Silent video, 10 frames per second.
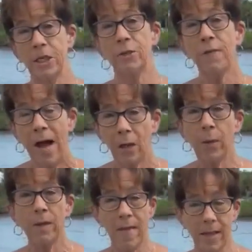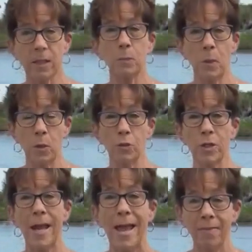You know, following that
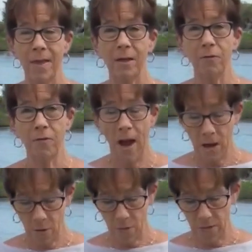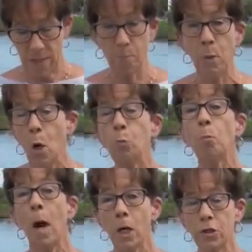explosion and then fire, the boat
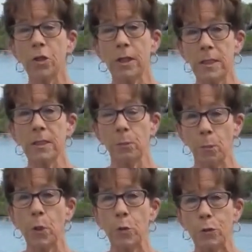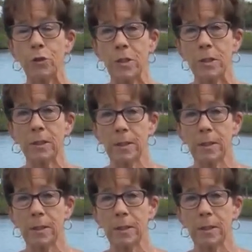partially submerged.